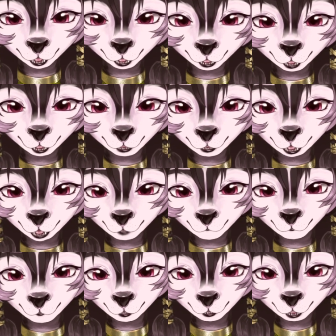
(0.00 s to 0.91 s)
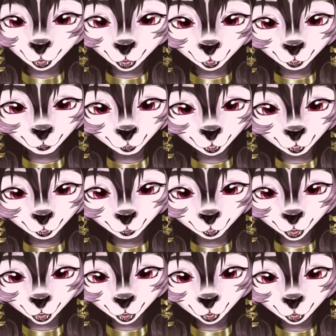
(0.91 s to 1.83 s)
This time it was Asians,
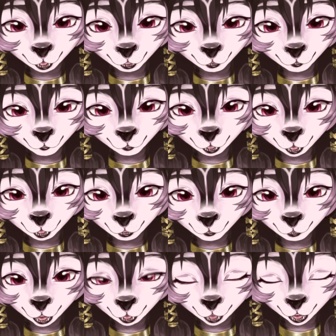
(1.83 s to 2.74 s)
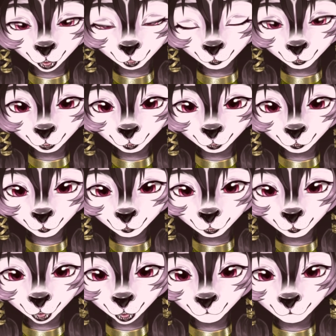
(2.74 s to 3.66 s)
and this was very difficult for
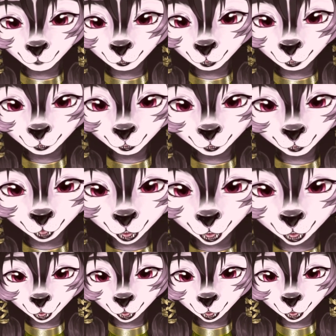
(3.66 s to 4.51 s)
me personally.